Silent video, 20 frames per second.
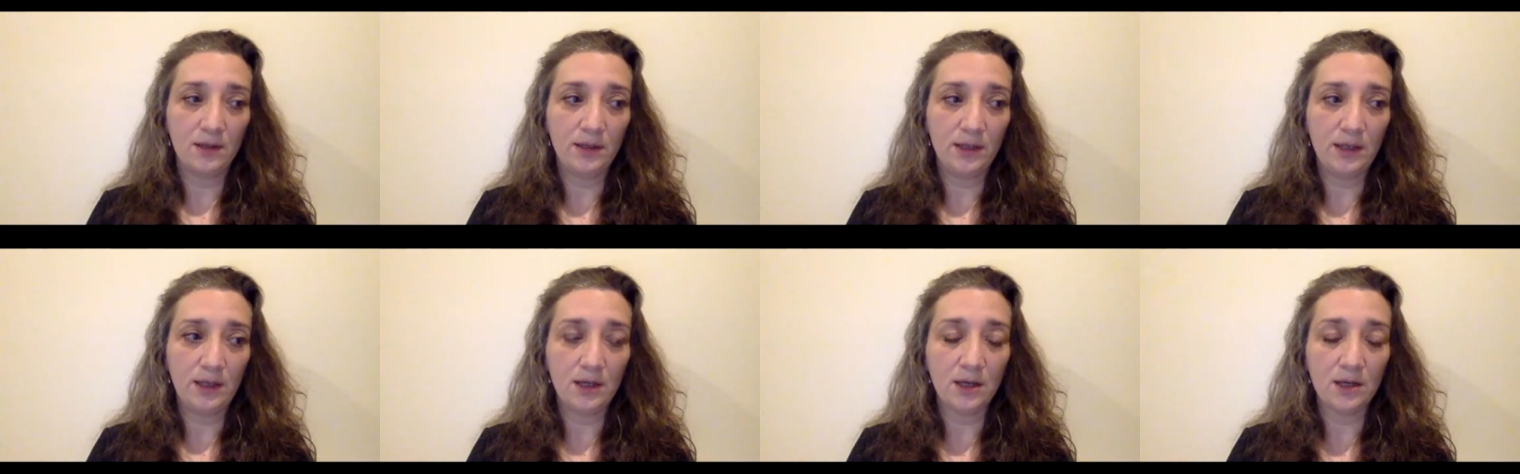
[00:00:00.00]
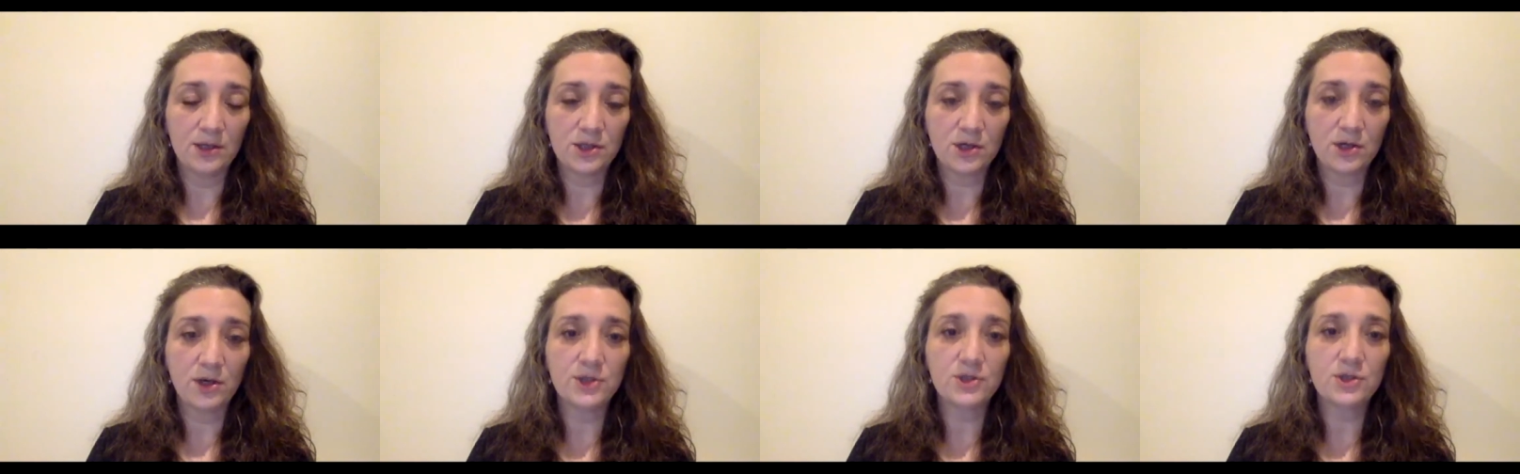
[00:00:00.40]
the
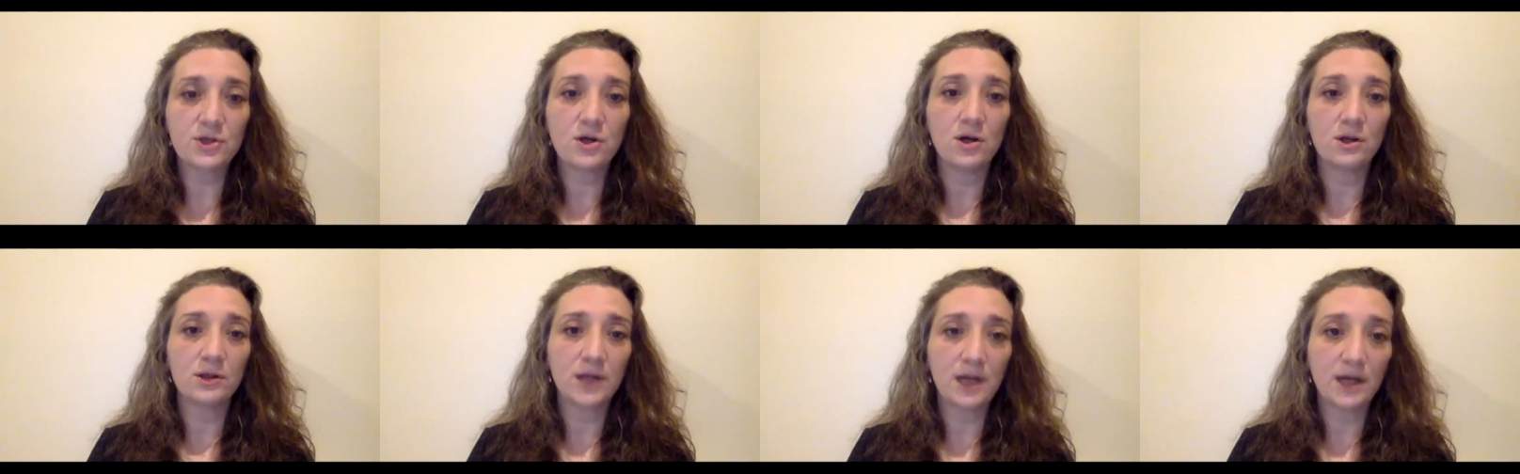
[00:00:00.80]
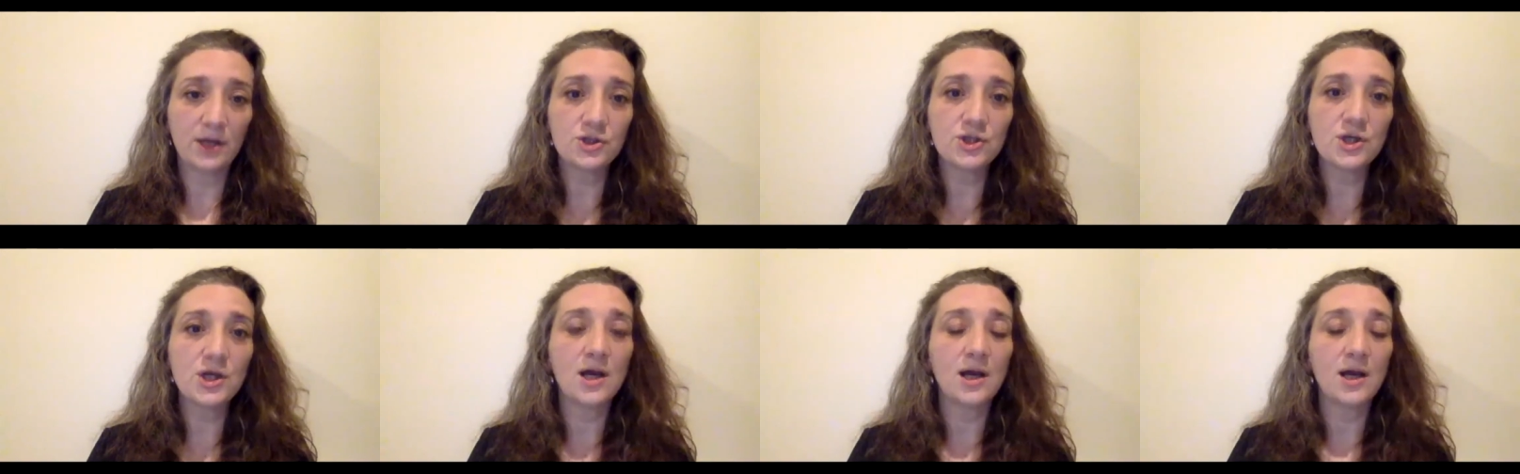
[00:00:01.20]
Azeris called
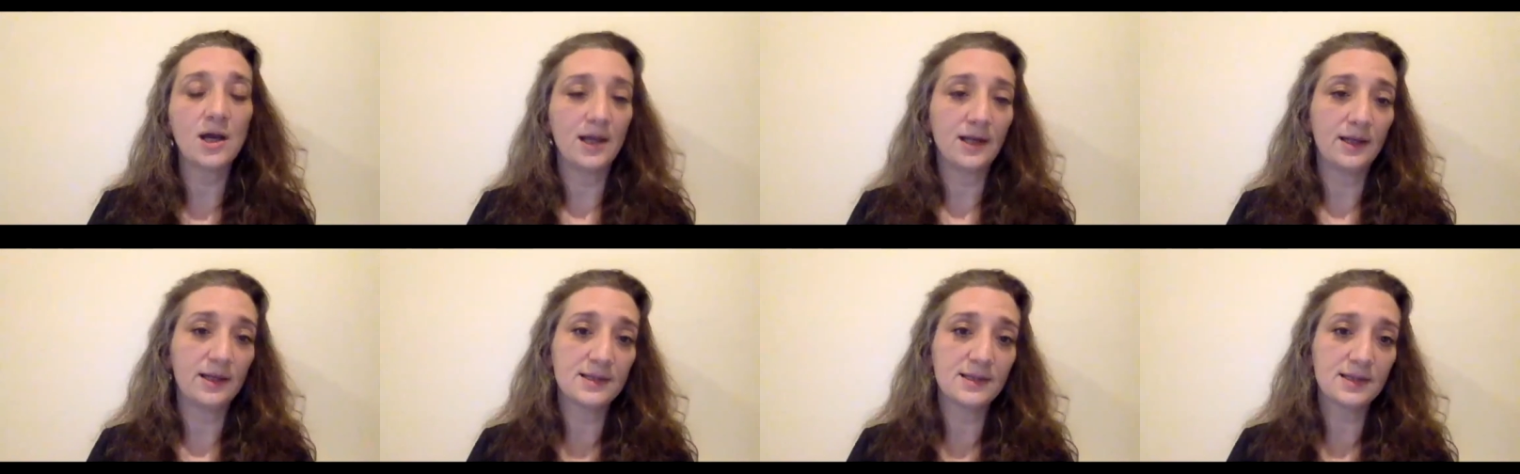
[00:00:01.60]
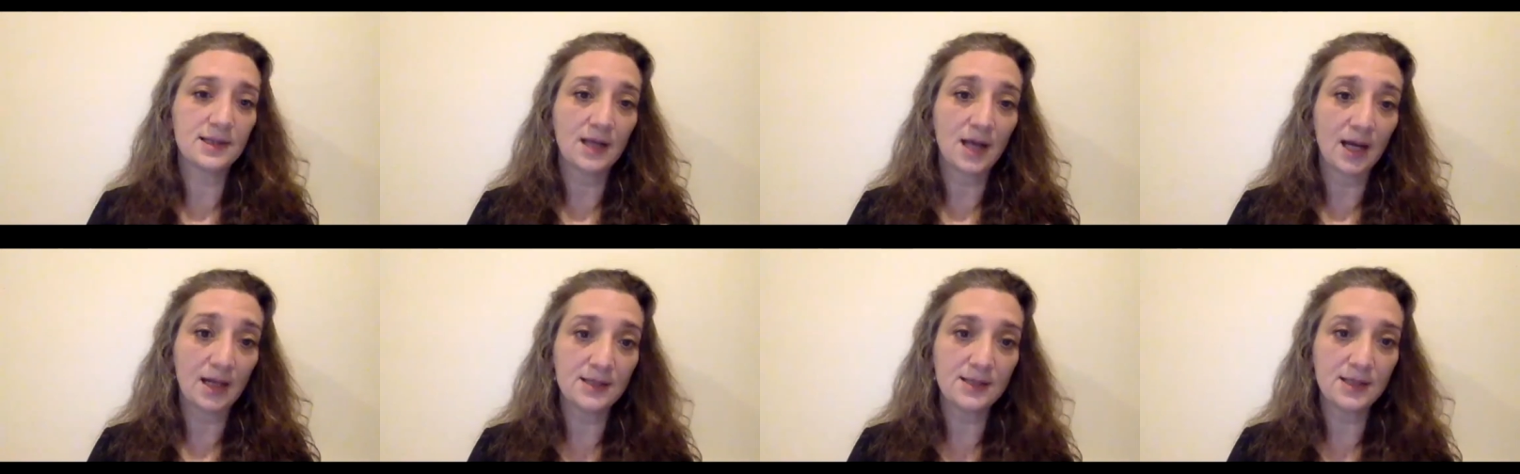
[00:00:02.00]
Ganja and is
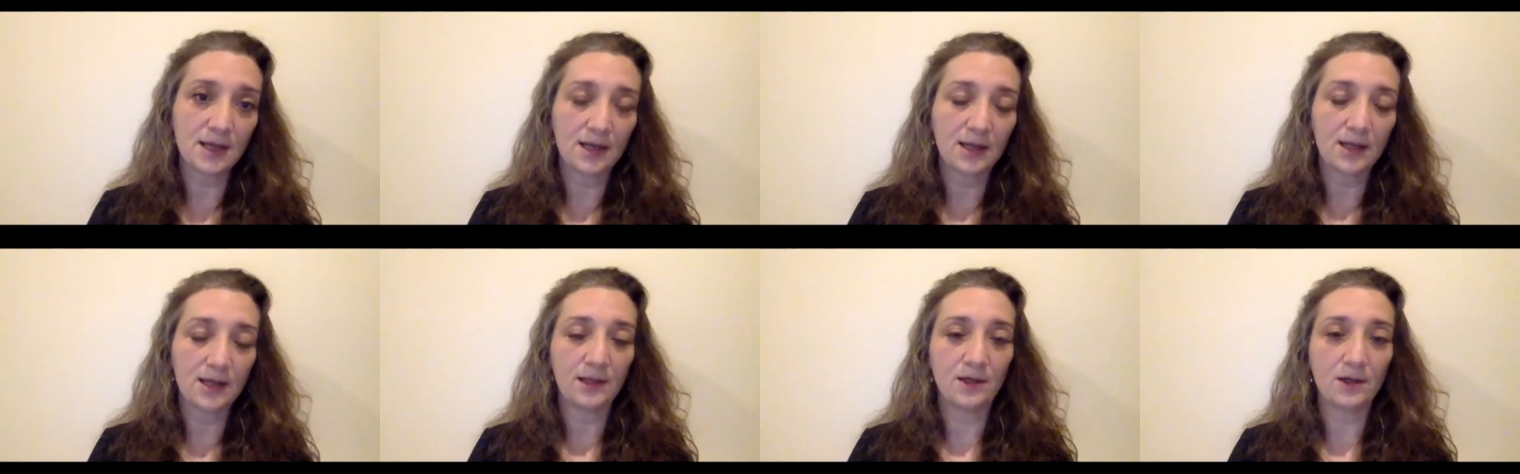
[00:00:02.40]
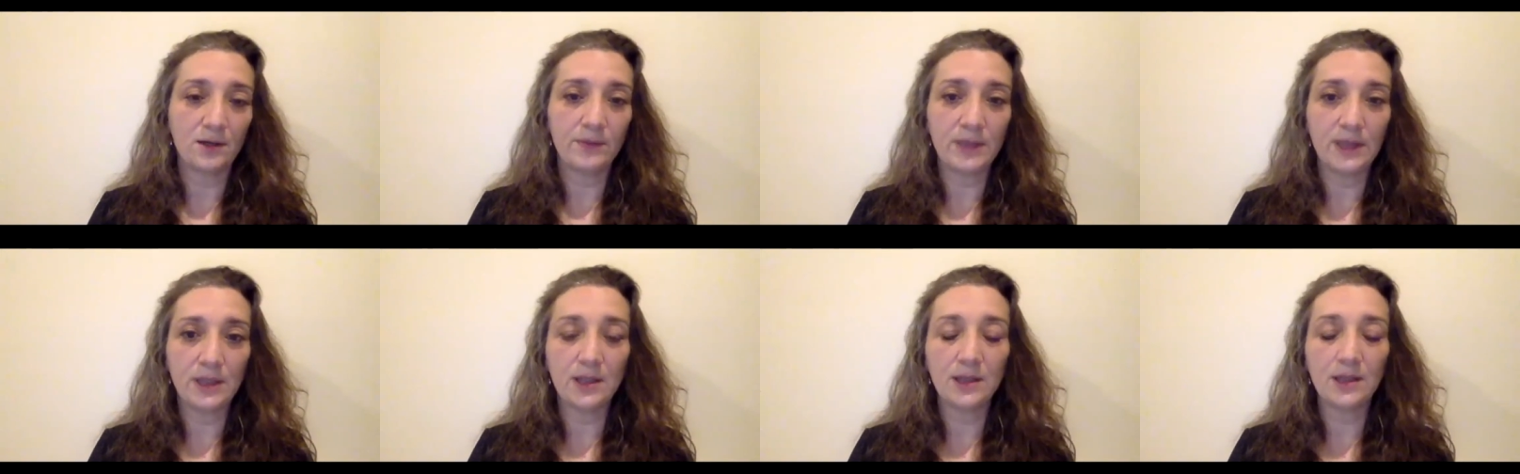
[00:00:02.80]
Ganzak in
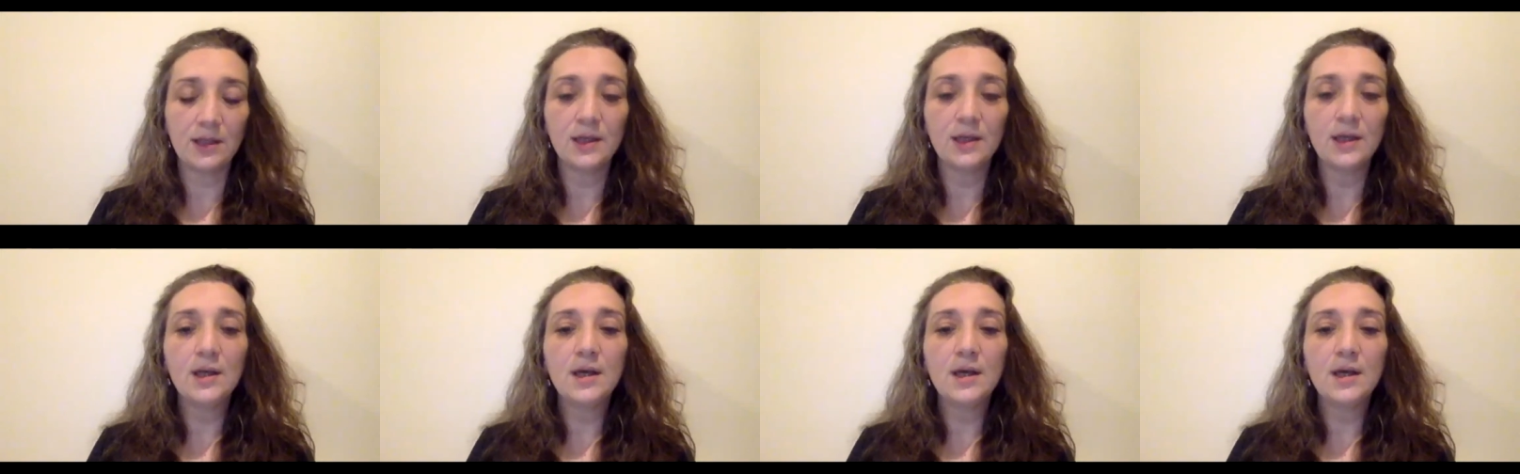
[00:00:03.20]
Armenian.